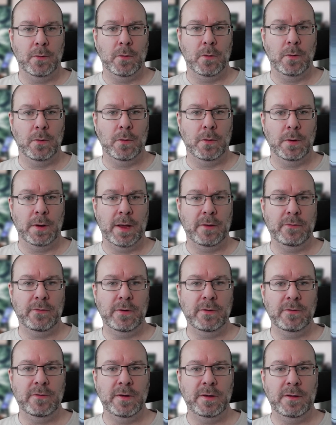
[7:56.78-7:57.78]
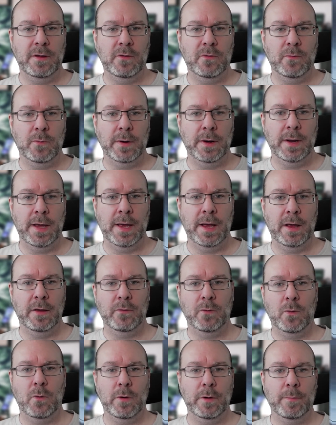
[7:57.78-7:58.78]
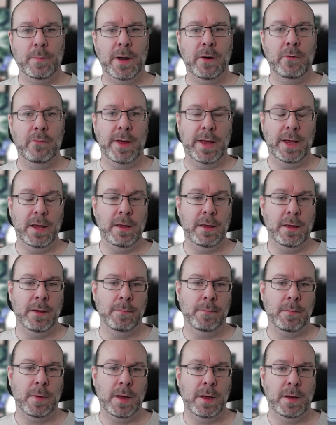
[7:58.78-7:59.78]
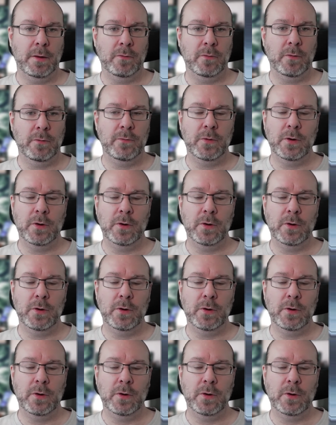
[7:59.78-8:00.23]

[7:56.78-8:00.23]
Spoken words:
As you can see, this one has order by rank. So if you don't